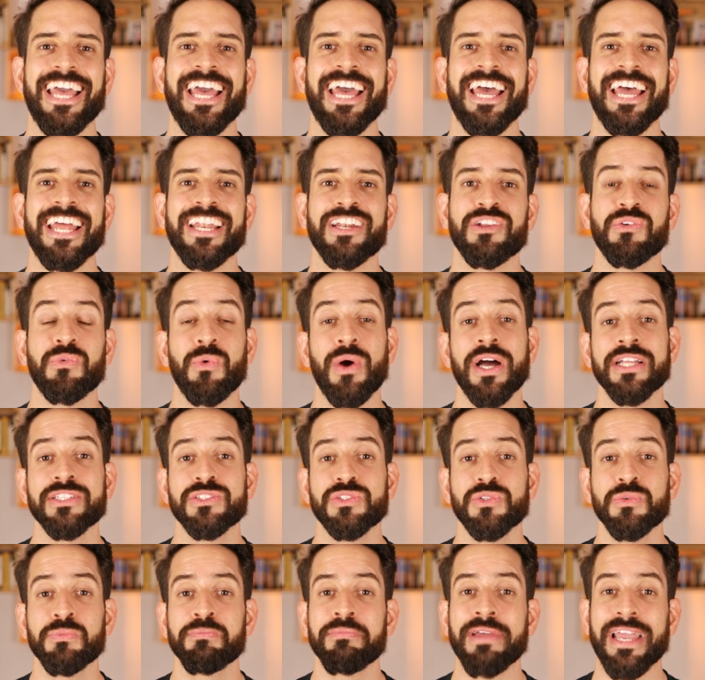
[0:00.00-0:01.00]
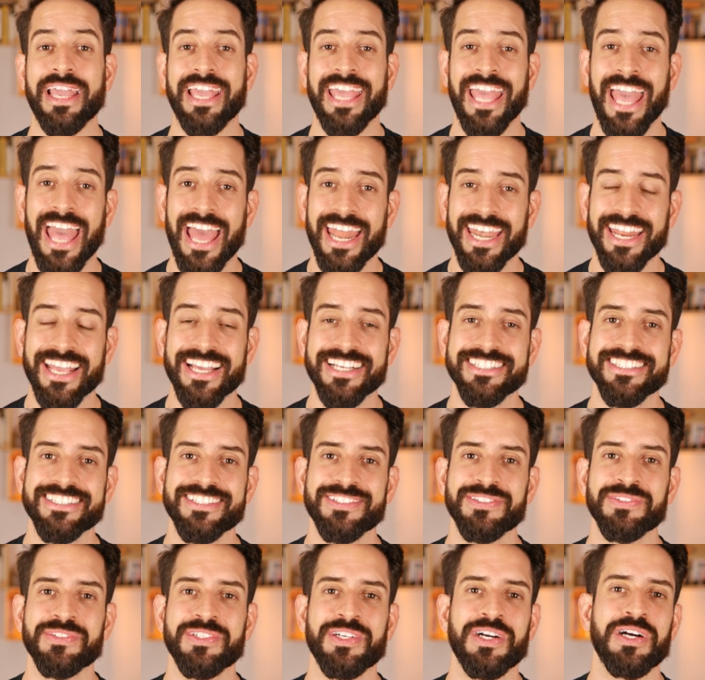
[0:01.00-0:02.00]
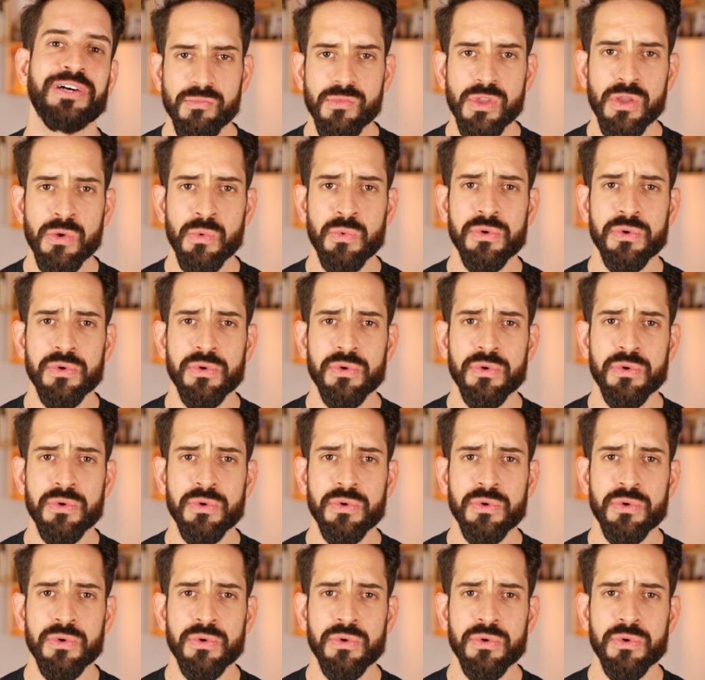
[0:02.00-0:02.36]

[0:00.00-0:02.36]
and quantum mechanics to come